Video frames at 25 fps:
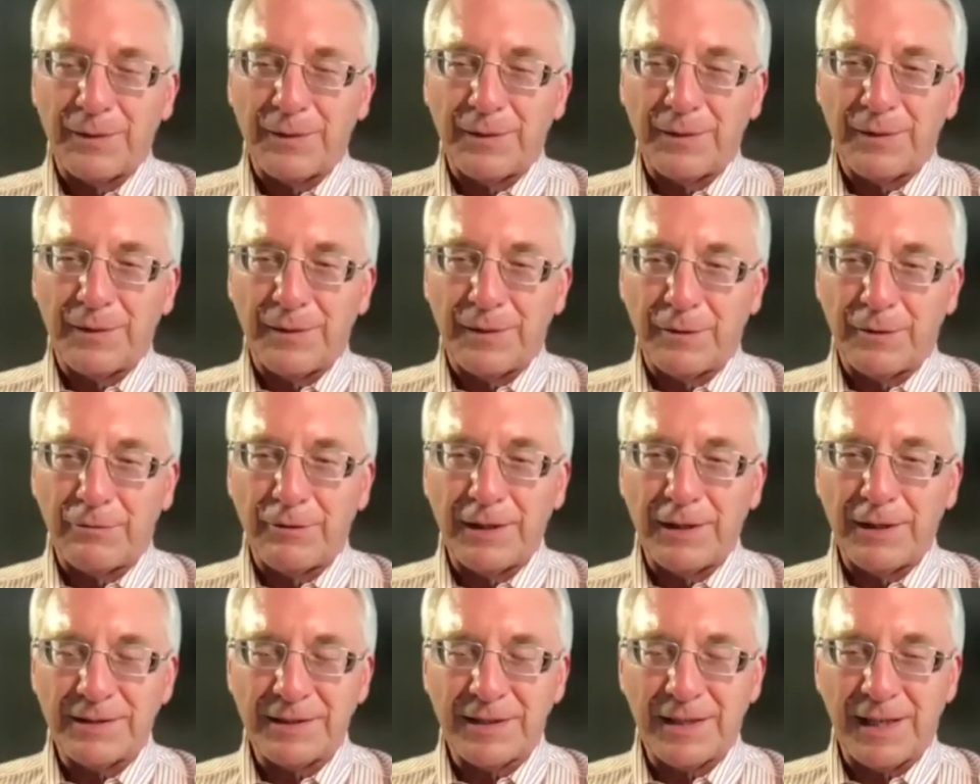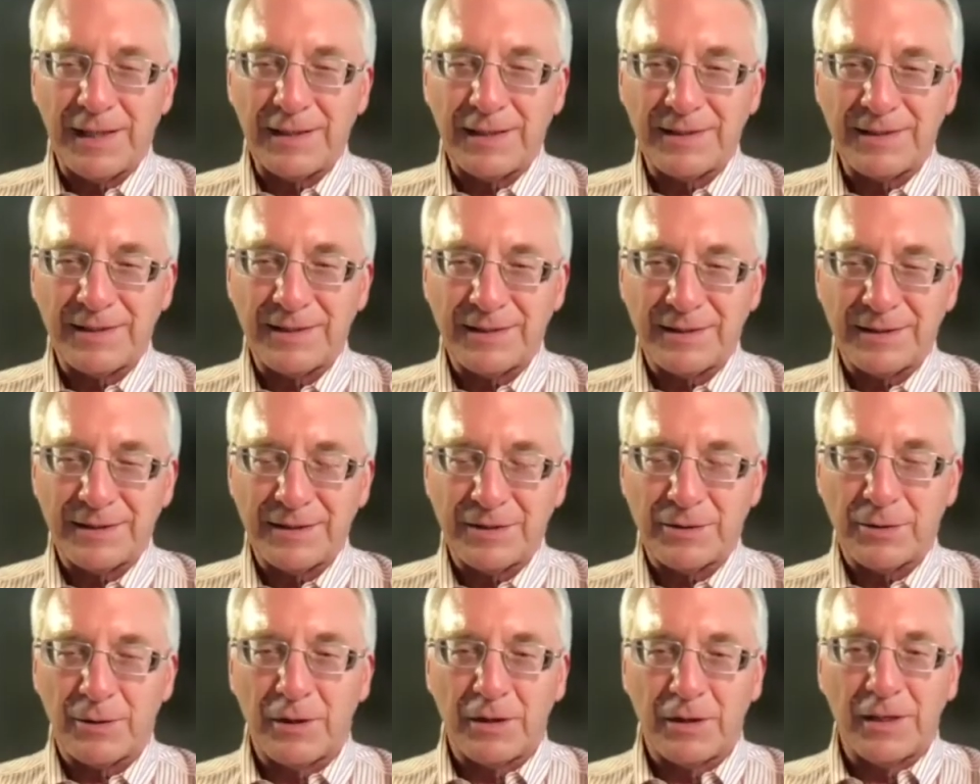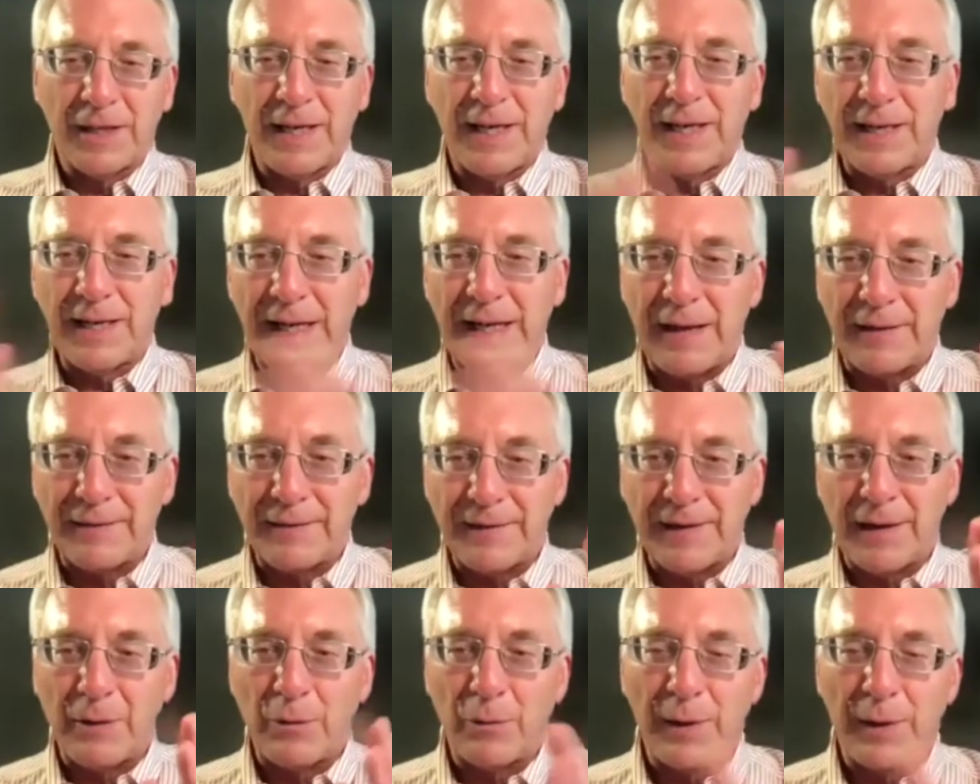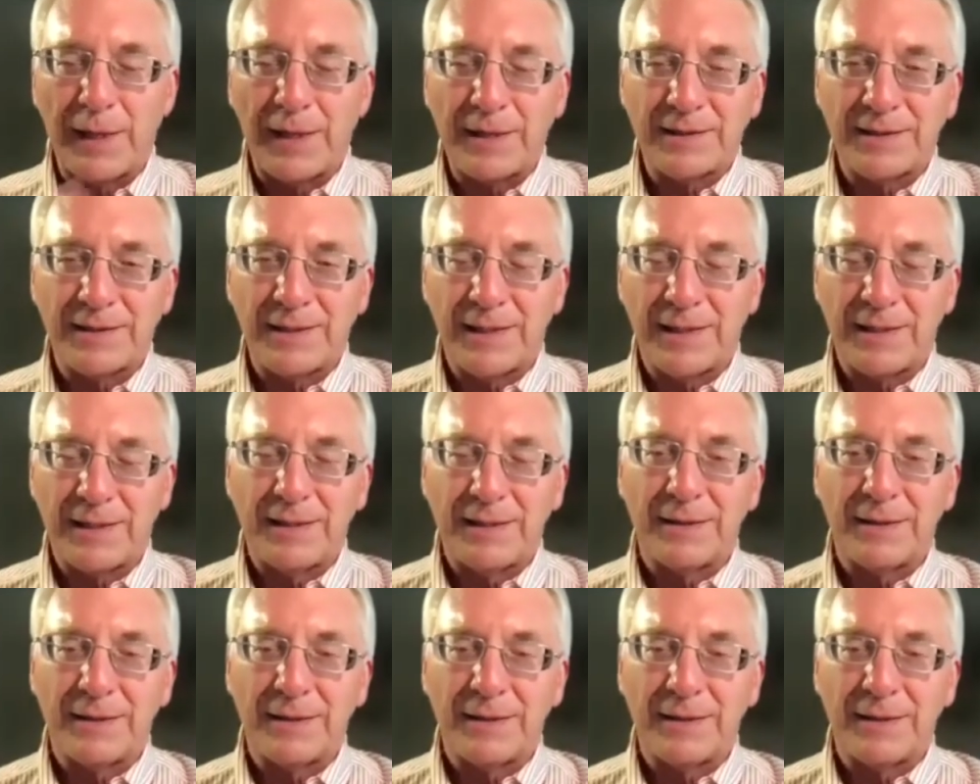the reason I sort of lay it out that way is that